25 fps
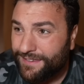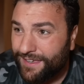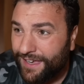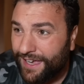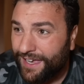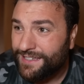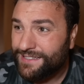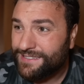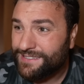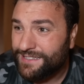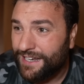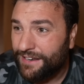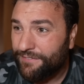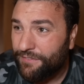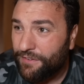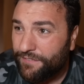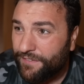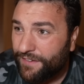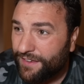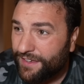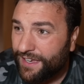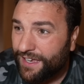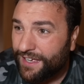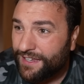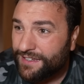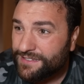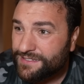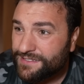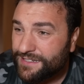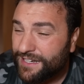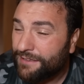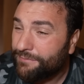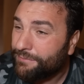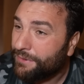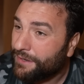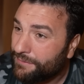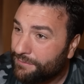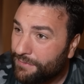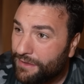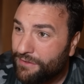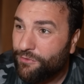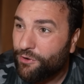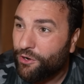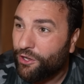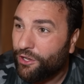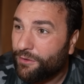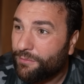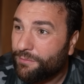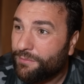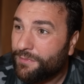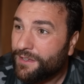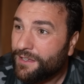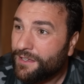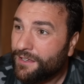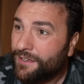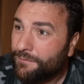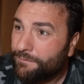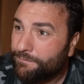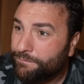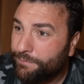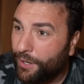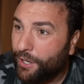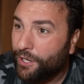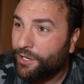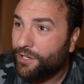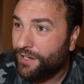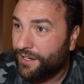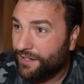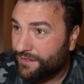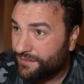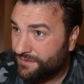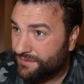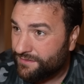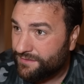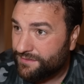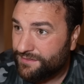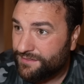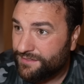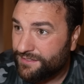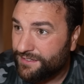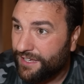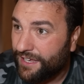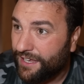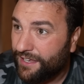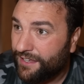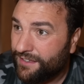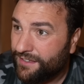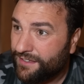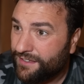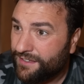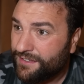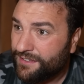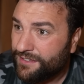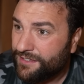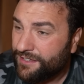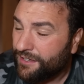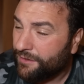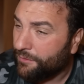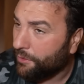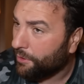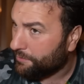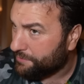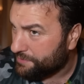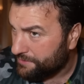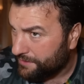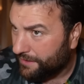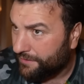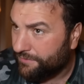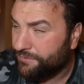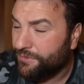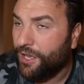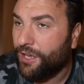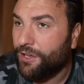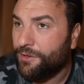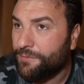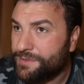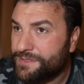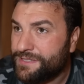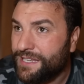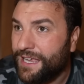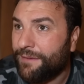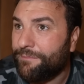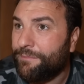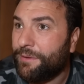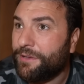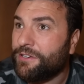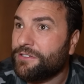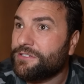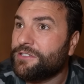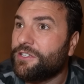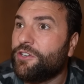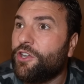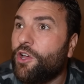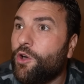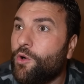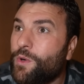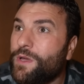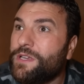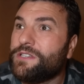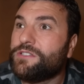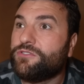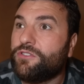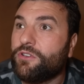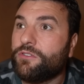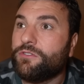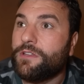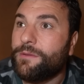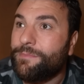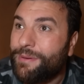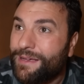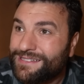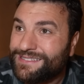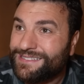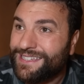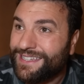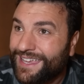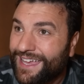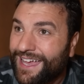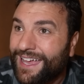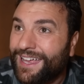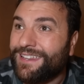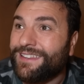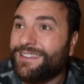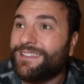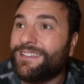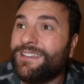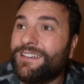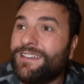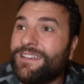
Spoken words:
tights and everything else, and I've been in my room boiling, yeah. Not upset, because I know he's done the best he can,